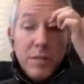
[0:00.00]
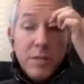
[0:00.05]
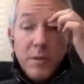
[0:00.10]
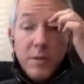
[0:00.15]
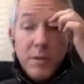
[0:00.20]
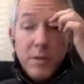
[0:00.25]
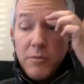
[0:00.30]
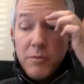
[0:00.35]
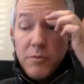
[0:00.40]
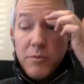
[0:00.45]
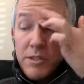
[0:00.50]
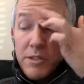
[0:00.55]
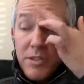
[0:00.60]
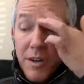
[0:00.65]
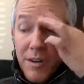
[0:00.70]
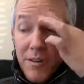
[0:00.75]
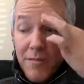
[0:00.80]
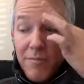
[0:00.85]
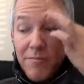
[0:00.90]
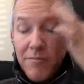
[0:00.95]
best way to
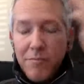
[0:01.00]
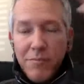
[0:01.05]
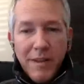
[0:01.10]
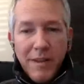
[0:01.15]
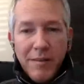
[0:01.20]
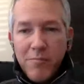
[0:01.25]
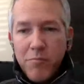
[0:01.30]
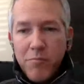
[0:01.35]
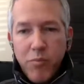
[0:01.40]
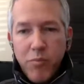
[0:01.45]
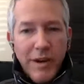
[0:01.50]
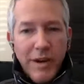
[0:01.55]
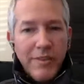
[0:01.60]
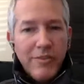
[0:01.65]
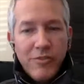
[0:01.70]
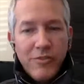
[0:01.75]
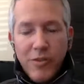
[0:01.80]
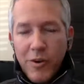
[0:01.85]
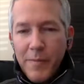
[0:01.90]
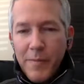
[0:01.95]
start, like,
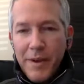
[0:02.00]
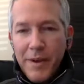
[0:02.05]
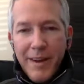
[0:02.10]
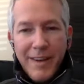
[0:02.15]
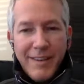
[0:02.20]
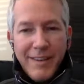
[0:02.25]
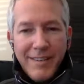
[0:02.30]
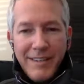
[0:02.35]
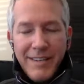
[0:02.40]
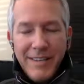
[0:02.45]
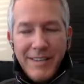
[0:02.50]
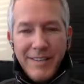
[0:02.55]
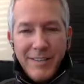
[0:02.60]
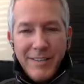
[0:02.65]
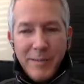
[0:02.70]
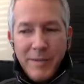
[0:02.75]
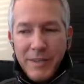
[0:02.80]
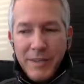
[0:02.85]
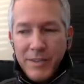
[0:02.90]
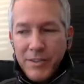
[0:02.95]
brainstorming ideas? I
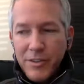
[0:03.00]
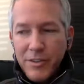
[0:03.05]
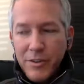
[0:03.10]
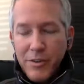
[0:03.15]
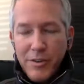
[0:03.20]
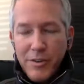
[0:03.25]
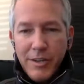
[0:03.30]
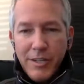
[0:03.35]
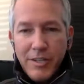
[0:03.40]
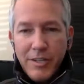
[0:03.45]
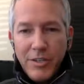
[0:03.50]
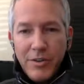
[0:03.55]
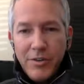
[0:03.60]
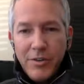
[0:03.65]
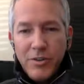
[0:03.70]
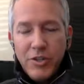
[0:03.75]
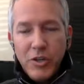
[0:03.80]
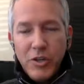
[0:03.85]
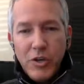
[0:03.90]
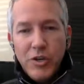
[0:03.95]
mean, is there a
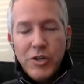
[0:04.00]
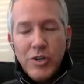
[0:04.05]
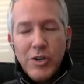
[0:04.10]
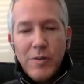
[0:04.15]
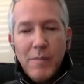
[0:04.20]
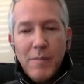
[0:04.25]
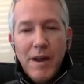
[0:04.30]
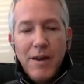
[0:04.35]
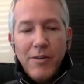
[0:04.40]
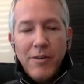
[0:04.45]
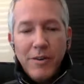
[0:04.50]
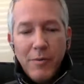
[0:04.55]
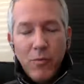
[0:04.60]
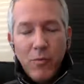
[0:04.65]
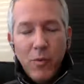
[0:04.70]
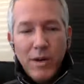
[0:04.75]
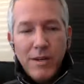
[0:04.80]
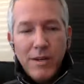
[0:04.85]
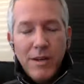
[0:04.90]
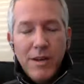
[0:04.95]
certain amount of
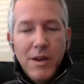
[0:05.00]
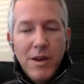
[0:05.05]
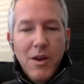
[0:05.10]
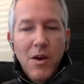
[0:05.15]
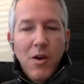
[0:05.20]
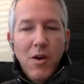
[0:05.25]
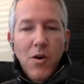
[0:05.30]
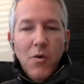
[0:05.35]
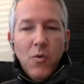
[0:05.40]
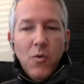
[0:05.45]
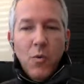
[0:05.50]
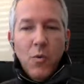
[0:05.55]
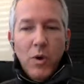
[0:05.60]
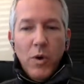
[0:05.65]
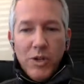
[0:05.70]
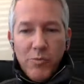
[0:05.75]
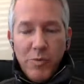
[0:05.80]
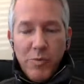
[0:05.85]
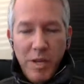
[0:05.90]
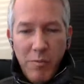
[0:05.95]

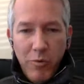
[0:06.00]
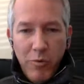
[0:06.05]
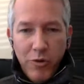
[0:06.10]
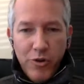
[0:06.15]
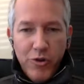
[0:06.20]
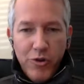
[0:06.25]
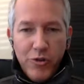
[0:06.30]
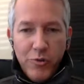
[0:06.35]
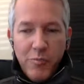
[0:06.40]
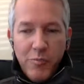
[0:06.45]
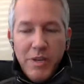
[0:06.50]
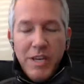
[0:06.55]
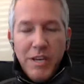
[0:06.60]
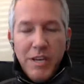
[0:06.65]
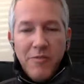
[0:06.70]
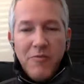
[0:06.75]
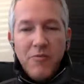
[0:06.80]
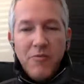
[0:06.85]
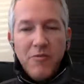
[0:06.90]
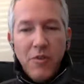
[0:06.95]
which people should be
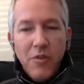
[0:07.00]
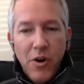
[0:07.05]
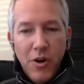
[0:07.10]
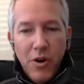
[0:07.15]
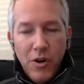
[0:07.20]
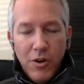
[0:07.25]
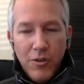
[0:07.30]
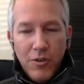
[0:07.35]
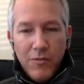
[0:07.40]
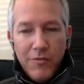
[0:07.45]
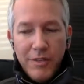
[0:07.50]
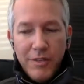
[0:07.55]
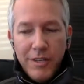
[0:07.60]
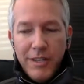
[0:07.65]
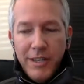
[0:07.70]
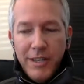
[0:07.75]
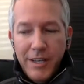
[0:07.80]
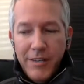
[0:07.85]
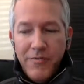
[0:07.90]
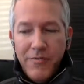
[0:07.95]
involved
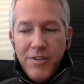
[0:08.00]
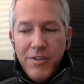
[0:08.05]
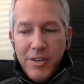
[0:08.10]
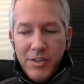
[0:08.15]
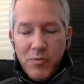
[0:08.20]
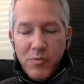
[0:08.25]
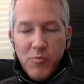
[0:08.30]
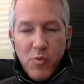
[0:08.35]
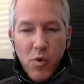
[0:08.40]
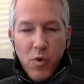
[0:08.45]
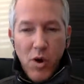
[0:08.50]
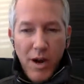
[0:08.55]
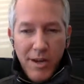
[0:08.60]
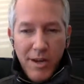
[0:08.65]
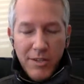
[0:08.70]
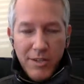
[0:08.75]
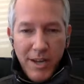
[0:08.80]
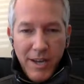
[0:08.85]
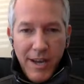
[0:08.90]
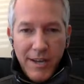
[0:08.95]
in this
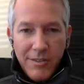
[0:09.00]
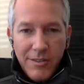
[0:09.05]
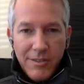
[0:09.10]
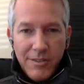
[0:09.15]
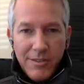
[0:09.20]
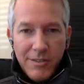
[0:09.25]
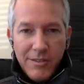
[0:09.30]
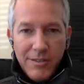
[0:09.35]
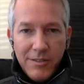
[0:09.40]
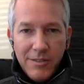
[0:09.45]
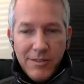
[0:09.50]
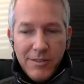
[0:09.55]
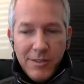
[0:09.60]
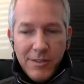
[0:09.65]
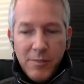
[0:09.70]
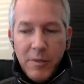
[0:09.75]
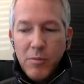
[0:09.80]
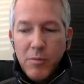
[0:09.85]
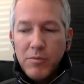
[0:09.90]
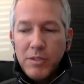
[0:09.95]
process
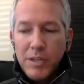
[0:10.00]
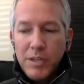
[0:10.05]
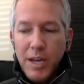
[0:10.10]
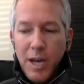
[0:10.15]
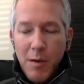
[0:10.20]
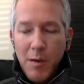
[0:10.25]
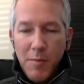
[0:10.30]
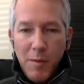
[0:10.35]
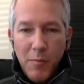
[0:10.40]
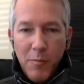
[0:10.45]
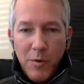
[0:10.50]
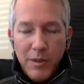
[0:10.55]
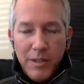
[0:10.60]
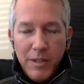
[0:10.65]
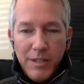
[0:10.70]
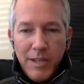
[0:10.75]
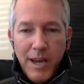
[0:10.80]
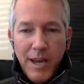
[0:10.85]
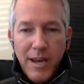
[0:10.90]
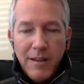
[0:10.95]
to be able to come up with the
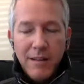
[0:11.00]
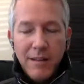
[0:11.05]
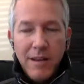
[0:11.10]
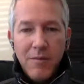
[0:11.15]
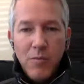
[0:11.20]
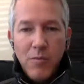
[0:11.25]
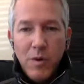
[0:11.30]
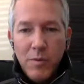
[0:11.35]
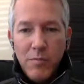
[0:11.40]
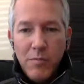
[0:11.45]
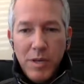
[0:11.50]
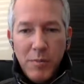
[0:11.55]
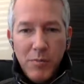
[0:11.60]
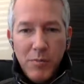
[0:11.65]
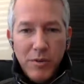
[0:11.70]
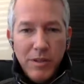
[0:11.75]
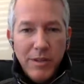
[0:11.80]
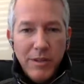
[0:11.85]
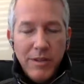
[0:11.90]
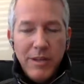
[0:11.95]
tagline? What
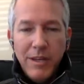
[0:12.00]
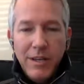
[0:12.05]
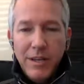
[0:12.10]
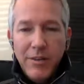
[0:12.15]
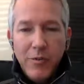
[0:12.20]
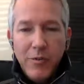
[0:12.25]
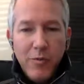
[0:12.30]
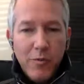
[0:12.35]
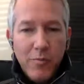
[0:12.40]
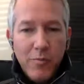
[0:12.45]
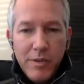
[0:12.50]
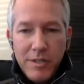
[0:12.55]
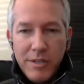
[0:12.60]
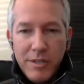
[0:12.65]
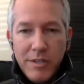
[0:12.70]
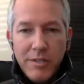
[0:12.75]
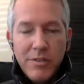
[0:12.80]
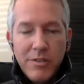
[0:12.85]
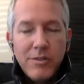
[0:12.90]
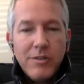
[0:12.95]
people in your
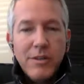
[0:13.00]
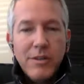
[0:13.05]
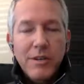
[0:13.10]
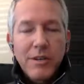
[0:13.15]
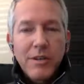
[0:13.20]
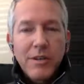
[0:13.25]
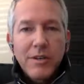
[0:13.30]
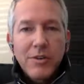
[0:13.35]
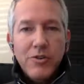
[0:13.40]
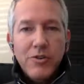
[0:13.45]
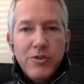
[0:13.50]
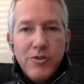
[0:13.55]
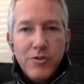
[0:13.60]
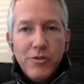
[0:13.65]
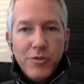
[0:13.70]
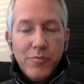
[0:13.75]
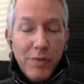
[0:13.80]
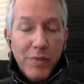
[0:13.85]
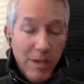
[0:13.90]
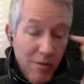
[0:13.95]
business
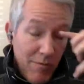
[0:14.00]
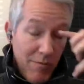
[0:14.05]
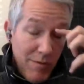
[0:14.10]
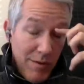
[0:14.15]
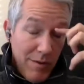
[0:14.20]
should be